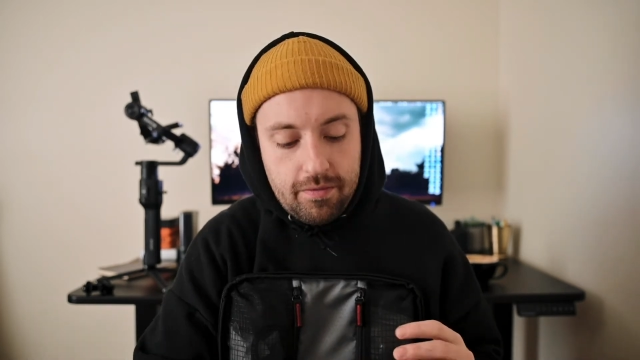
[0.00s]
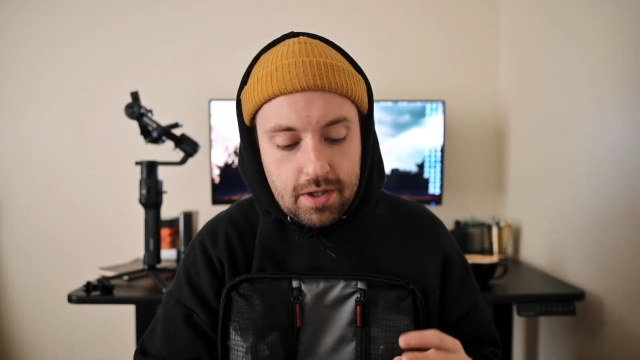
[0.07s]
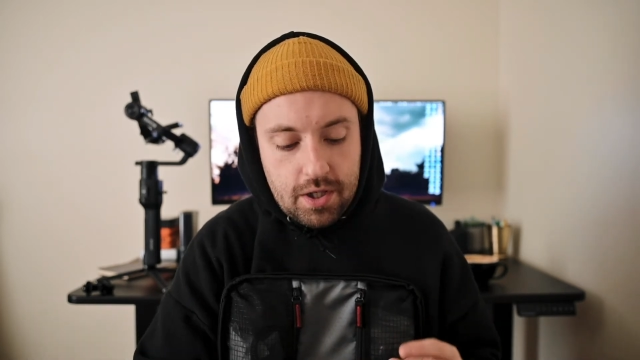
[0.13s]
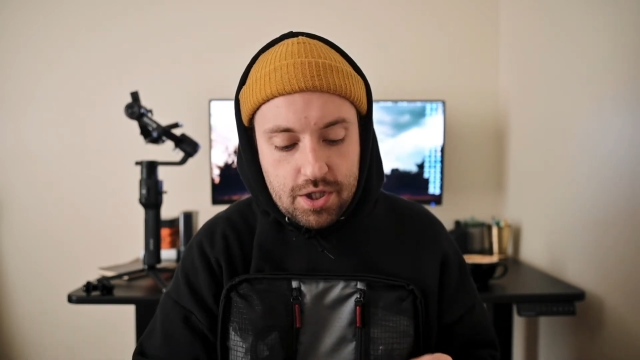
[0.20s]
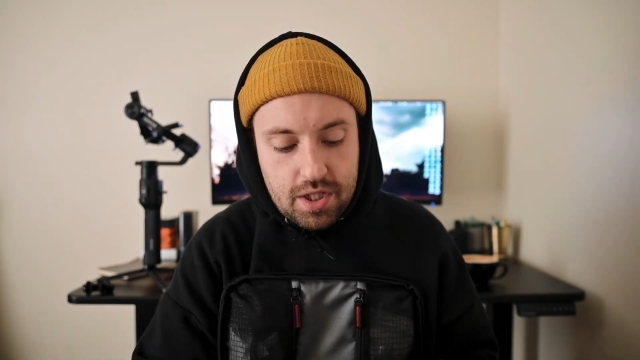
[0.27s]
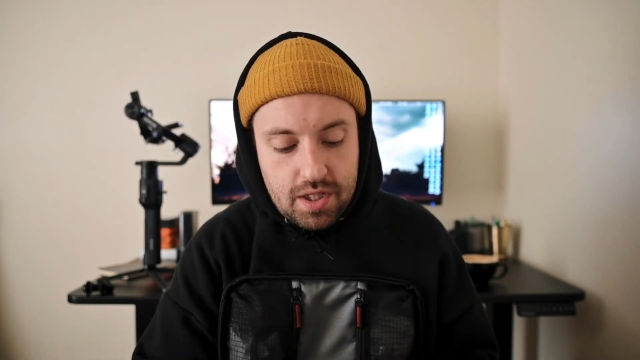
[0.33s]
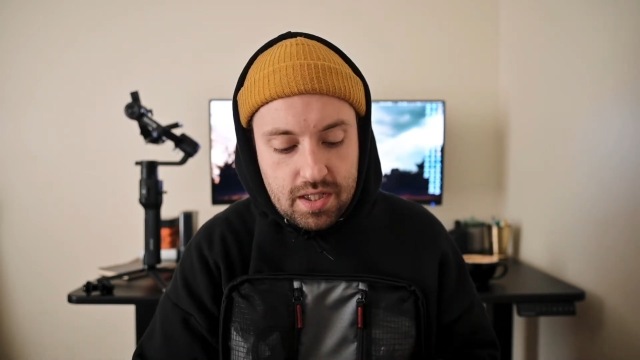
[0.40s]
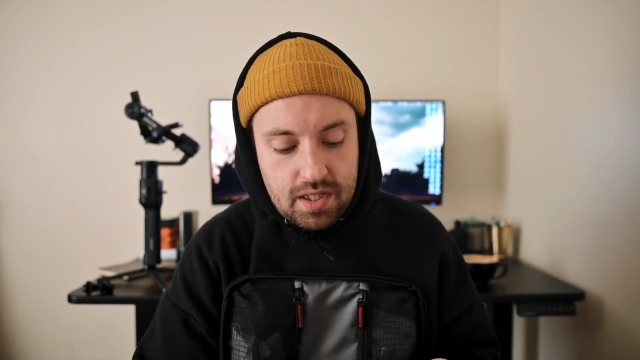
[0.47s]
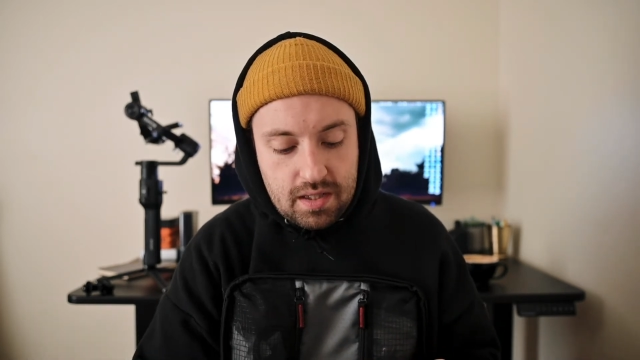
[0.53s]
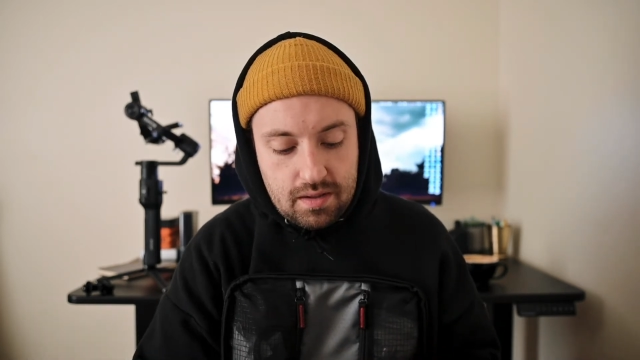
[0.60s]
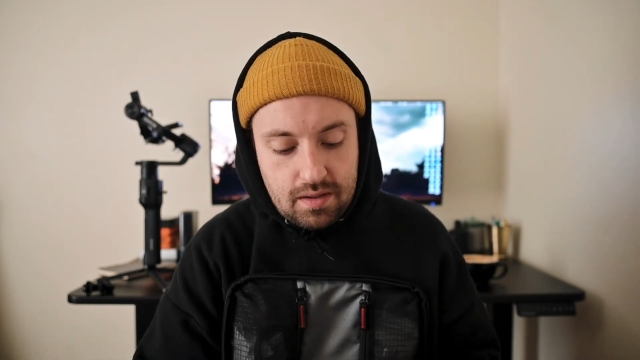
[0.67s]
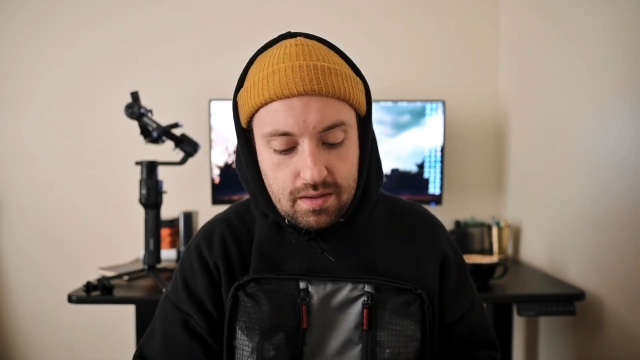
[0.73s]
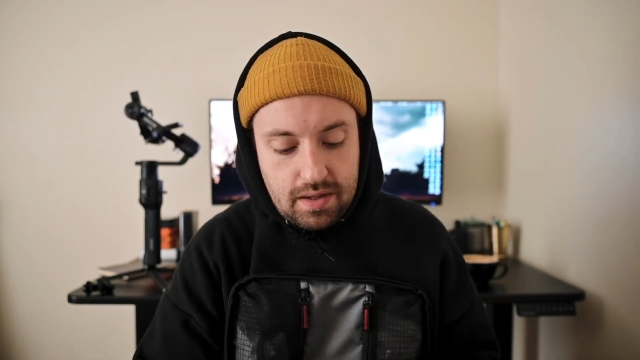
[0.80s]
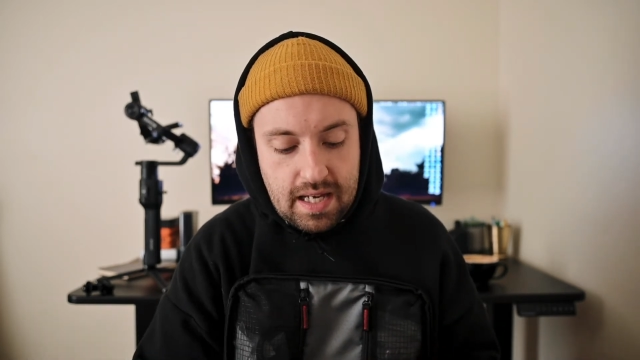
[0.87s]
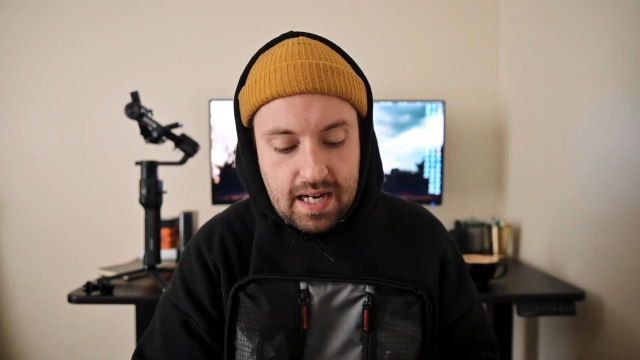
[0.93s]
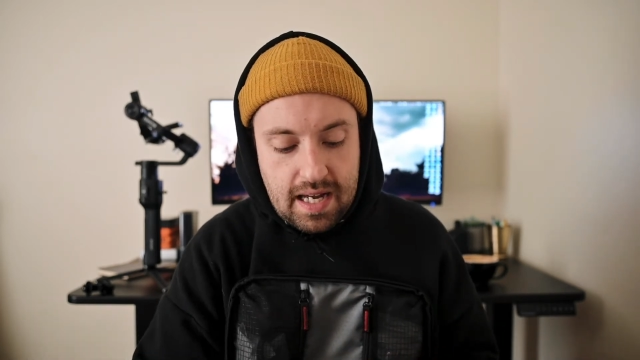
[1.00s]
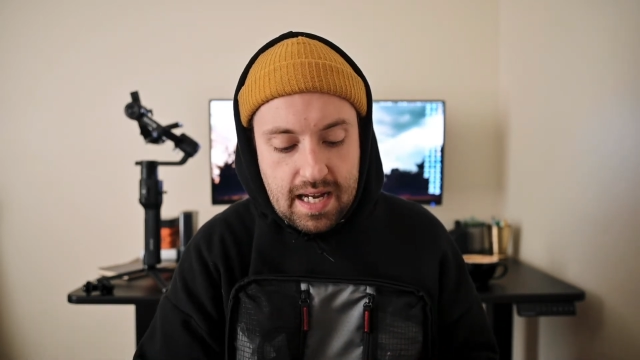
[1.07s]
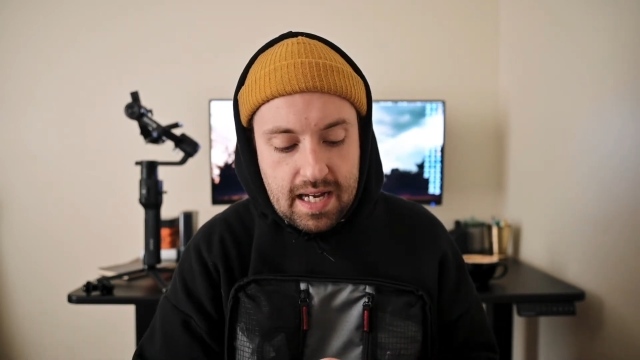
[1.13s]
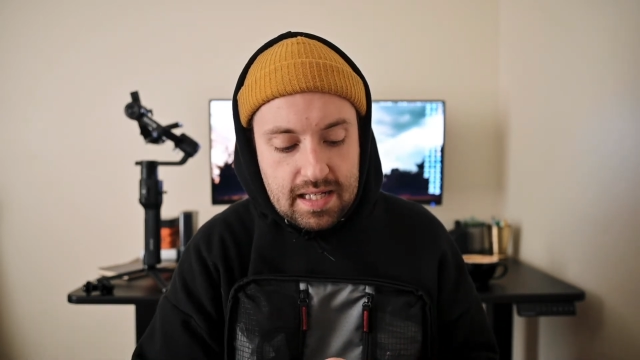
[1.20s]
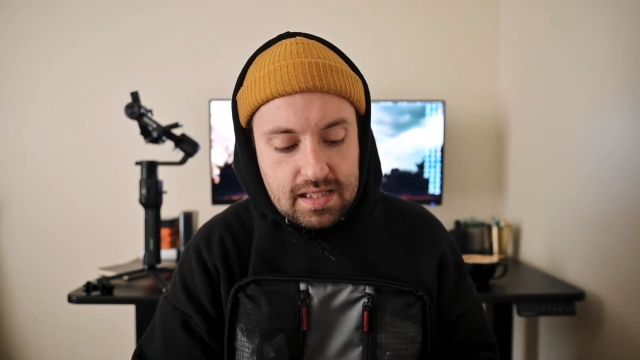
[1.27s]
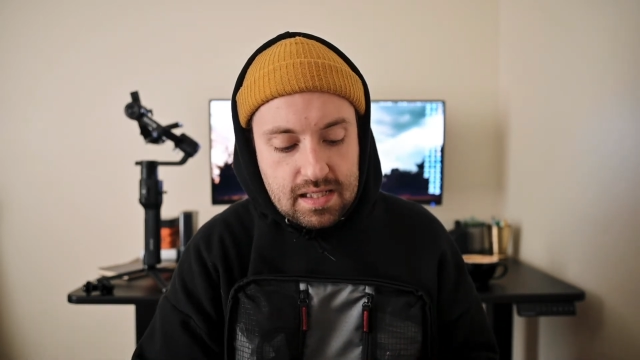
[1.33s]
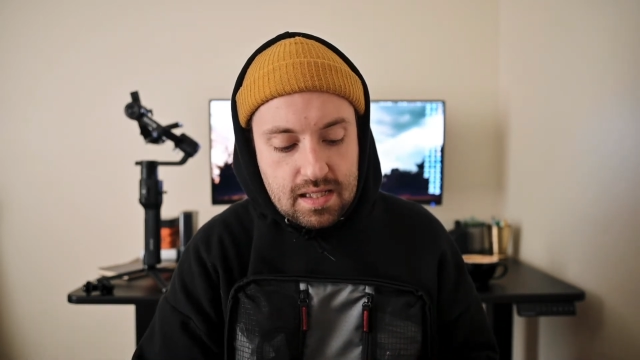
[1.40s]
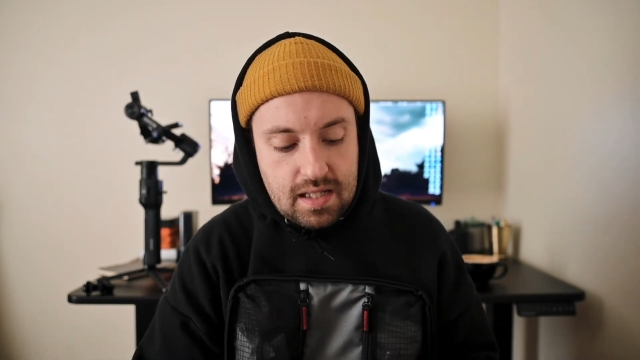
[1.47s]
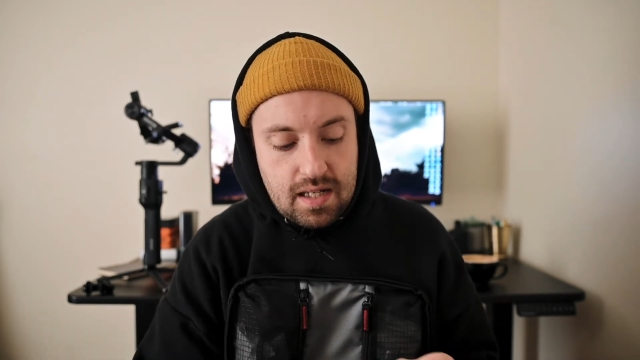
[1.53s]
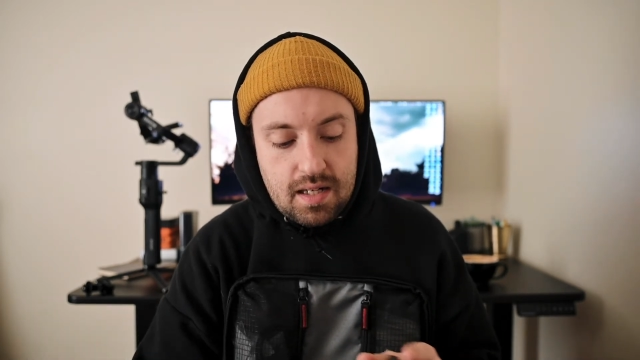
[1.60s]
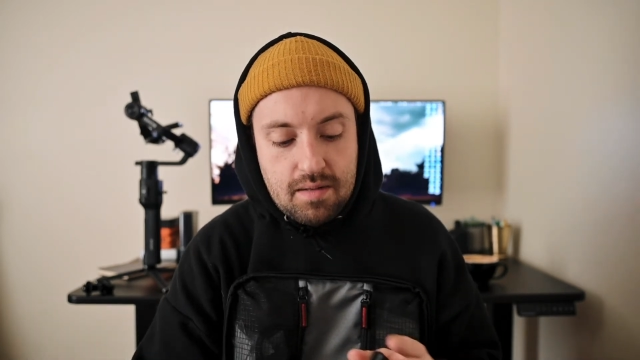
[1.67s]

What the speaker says: version that